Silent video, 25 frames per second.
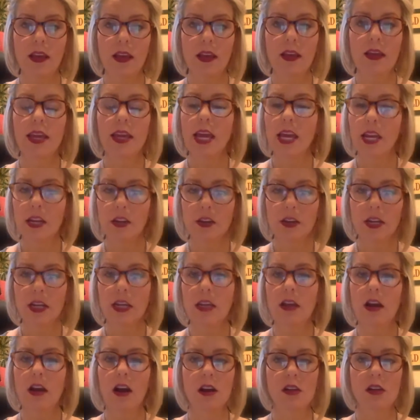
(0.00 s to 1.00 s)
carry
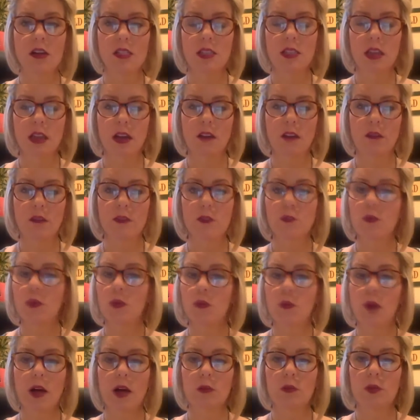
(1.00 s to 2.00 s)
ourselves with
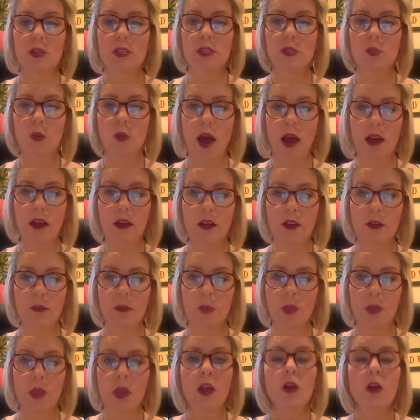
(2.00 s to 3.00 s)
Wild West swagger.
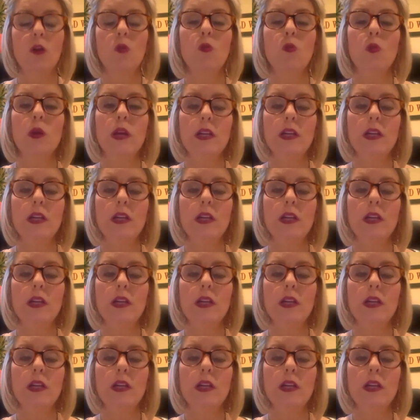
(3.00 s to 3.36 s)
We